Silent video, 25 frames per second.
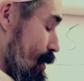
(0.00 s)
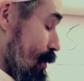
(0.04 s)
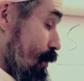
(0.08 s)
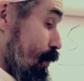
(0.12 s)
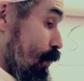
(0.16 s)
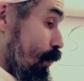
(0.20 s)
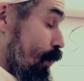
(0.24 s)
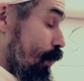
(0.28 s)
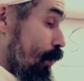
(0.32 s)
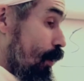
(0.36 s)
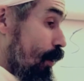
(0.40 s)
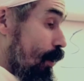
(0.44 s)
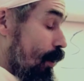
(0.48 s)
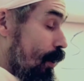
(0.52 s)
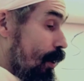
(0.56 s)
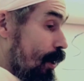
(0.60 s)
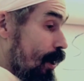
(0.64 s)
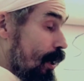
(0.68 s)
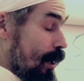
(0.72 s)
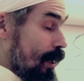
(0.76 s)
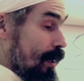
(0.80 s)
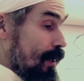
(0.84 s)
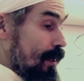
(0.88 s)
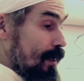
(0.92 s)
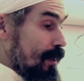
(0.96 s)

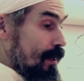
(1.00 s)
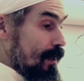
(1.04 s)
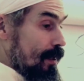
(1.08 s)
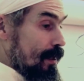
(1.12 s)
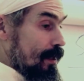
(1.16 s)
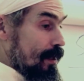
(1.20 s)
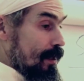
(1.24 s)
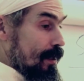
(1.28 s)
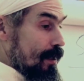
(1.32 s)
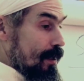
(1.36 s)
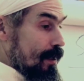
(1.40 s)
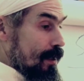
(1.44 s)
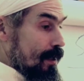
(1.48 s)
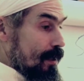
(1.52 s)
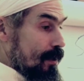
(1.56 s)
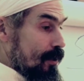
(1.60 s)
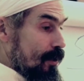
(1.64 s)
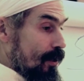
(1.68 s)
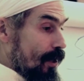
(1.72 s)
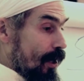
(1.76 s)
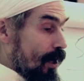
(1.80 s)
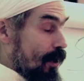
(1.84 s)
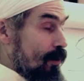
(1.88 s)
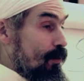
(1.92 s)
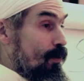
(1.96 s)
Or, you
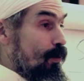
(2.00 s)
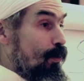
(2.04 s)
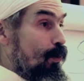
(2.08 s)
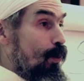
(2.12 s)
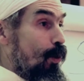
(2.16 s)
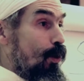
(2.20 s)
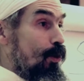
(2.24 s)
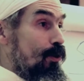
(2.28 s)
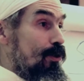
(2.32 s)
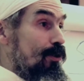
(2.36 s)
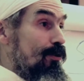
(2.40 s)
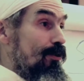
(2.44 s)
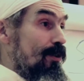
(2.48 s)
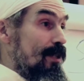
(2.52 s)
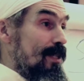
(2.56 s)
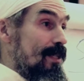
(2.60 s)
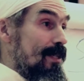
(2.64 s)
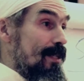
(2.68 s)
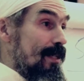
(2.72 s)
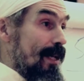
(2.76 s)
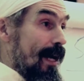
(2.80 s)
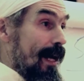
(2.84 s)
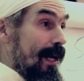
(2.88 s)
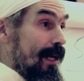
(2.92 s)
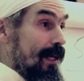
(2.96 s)
know, water is
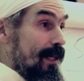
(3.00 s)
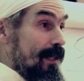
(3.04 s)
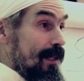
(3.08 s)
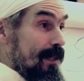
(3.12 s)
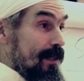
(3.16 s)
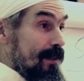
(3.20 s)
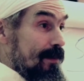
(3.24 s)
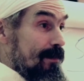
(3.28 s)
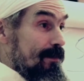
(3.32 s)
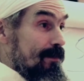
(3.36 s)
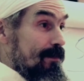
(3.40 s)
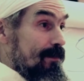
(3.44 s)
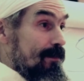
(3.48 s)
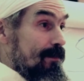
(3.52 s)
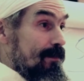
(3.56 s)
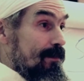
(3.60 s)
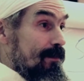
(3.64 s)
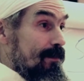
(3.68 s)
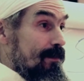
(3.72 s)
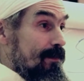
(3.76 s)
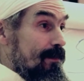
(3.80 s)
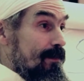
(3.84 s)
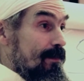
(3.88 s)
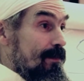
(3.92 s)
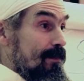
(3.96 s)
stagnant,
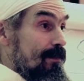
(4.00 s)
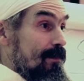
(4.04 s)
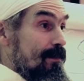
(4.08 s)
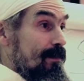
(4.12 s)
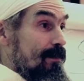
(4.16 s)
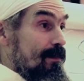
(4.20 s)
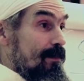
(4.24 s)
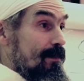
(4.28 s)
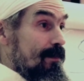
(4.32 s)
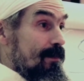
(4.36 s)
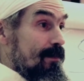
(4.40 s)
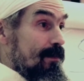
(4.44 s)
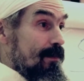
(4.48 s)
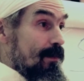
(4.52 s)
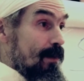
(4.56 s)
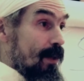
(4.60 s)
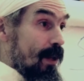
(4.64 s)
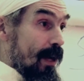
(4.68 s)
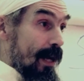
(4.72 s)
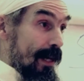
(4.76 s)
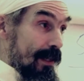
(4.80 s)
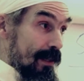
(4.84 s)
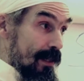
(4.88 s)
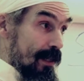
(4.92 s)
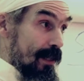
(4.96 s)

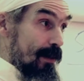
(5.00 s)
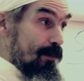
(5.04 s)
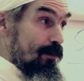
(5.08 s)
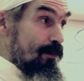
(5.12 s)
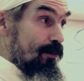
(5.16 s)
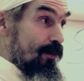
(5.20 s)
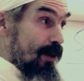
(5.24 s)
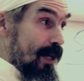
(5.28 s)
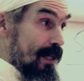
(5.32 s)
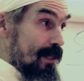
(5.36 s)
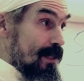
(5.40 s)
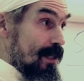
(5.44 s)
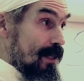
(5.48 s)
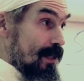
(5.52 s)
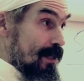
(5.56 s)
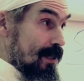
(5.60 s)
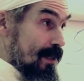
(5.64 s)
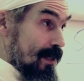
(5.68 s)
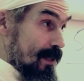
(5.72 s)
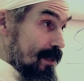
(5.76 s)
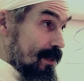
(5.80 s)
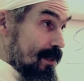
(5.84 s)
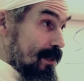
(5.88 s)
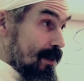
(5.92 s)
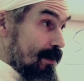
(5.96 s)
like the lymphatic
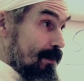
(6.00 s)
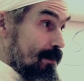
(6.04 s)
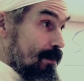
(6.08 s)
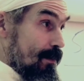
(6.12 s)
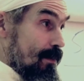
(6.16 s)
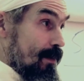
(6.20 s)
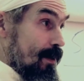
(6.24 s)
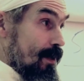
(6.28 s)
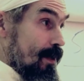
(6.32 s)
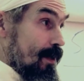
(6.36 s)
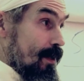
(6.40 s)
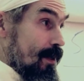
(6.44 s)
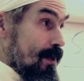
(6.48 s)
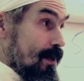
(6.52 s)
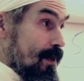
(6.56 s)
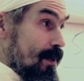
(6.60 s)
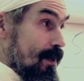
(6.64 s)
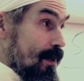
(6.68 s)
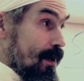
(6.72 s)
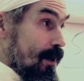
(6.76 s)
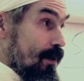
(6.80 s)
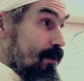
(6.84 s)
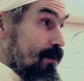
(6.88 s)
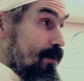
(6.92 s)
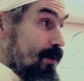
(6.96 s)
system. You
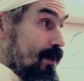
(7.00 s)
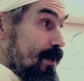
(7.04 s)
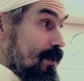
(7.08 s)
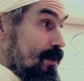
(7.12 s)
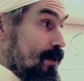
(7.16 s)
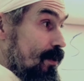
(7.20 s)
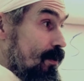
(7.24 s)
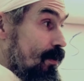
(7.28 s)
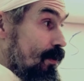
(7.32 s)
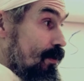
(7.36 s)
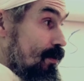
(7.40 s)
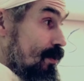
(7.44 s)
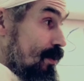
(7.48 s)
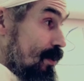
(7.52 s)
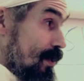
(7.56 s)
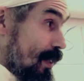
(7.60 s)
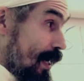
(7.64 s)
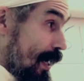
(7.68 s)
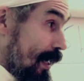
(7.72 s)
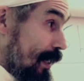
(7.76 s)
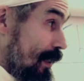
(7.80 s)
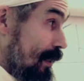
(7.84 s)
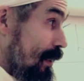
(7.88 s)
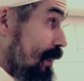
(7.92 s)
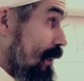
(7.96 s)
know, things have gone
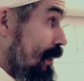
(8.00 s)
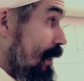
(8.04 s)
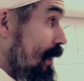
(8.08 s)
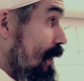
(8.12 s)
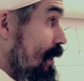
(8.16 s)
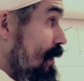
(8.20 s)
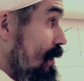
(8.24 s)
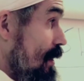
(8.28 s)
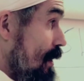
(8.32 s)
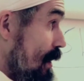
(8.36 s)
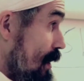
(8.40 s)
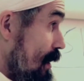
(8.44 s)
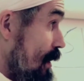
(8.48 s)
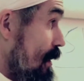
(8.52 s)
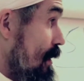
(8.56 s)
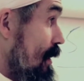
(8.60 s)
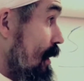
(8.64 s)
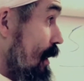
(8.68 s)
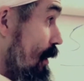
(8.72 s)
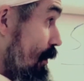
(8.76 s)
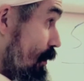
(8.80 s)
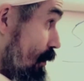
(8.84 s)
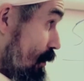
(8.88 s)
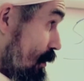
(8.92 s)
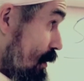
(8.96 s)
stagnant, and it's
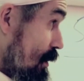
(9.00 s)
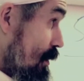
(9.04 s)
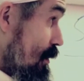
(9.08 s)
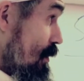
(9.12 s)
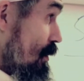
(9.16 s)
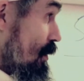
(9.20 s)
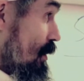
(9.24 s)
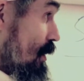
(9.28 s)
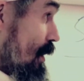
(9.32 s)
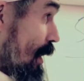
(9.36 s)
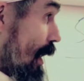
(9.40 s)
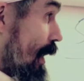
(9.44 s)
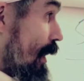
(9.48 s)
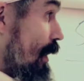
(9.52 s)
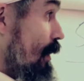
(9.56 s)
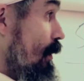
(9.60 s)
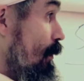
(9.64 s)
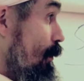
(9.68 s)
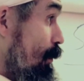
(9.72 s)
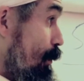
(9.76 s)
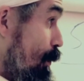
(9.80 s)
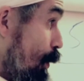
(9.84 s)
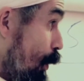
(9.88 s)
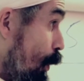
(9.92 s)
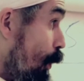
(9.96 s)
easier in the
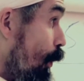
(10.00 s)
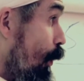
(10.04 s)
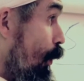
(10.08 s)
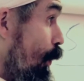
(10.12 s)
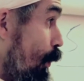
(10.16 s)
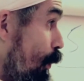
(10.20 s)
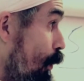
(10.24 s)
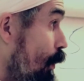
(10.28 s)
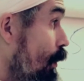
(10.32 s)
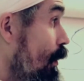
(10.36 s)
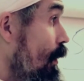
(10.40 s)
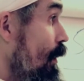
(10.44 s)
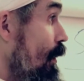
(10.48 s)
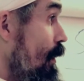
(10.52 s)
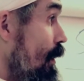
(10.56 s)
stagnant pool